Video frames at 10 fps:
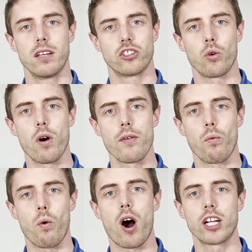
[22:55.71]
So what
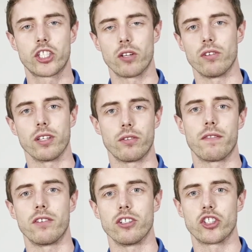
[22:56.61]
watch it really
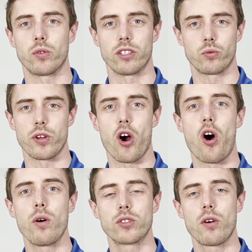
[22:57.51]
refers to is we
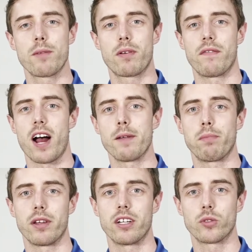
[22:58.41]
always want to provide
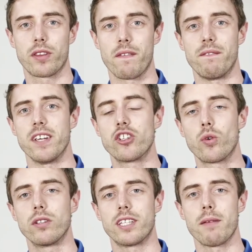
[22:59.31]
players with a
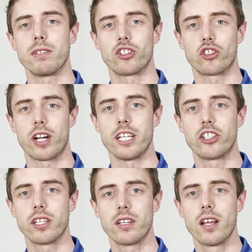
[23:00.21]
visual
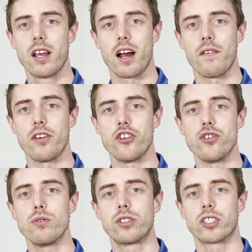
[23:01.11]
demonstration of the
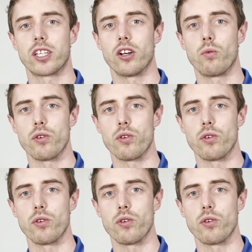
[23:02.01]
new skill we